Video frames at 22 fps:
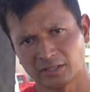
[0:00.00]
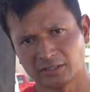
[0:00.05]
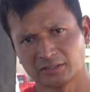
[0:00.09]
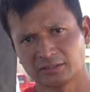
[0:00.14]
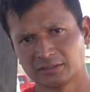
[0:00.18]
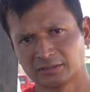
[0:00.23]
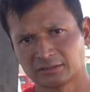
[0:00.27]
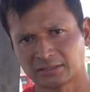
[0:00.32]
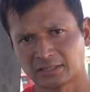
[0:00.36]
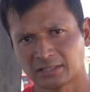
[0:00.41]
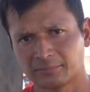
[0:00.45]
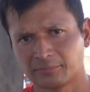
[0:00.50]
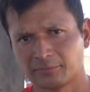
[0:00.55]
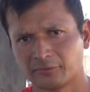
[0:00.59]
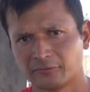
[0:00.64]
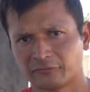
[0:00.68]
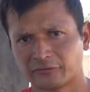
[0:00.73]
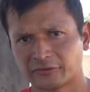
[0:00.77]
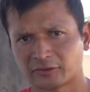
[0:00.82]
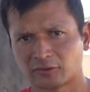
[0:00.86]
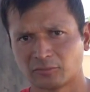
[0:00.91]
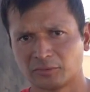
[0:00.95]
Any type
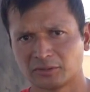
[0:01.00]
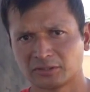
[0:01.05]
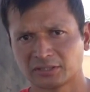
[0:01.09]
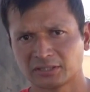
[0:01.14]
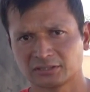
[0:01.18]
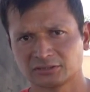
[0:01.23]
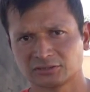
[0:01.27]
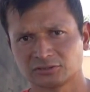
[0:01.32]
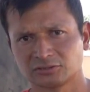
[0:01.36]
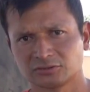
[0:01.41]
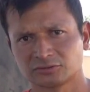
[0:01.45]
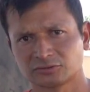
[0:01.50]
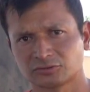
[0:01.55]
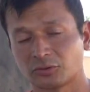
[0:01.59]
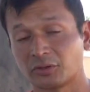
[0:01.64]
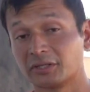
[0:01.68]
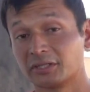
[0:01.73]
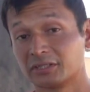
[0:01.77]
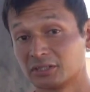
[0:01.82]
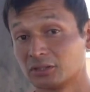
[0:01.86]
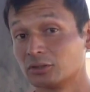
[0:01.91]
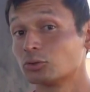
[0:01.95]
of recommendations
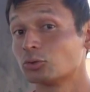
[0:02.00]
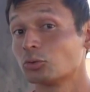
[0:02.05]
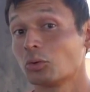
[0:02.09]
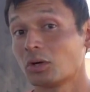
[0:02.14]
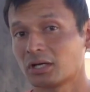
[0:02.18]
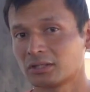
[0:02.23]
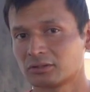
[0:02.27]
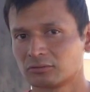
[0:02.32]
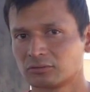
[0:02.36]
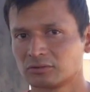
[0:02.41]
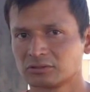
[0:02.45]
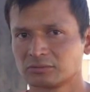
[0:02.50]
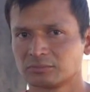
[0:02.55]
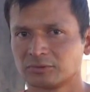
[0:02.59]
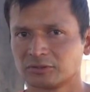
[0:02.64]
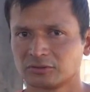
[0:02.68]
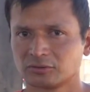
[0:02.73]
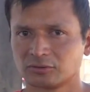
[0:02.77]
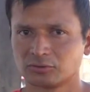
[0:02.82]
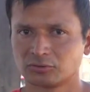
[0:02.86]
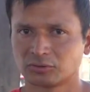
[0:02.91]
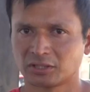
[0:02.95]
or anything to add to this
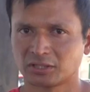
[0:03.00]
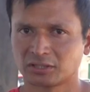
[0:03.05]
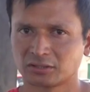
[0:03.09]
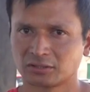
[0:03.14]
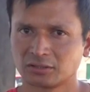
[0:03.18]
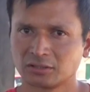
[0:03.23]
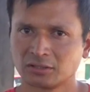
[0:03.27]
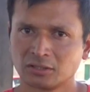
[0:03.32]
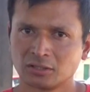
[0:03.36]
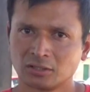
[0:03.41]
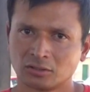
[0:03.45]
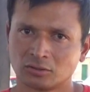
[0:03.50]
video, you can